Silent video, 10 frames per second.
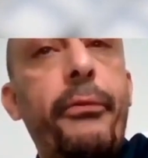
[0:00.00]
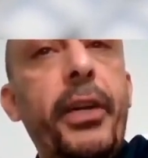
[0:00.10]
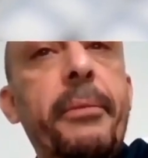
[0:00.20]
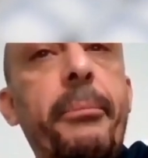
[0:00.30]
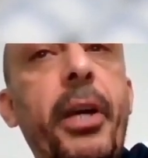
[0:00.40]

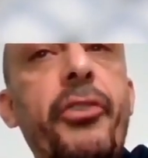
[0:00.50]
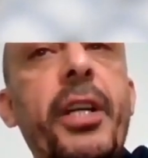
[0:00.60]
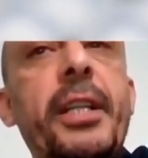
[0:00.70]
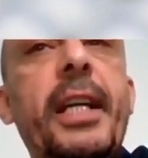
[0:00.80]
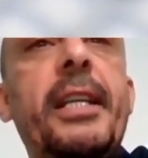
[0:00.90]
COVID
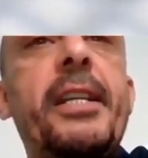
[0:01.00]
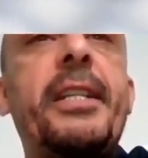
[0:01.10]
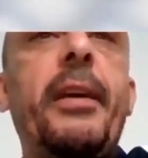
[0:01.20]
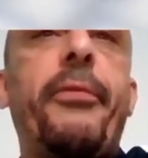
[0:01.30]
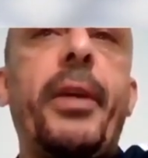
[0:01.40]
patient,
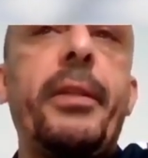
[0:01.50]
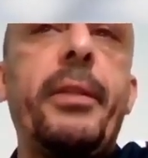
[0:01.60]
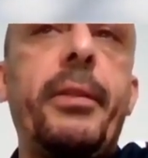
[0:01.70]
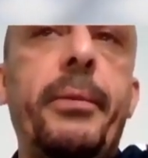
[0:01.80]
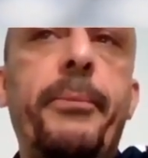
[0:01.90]
it is
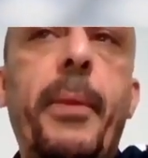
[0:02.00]
different.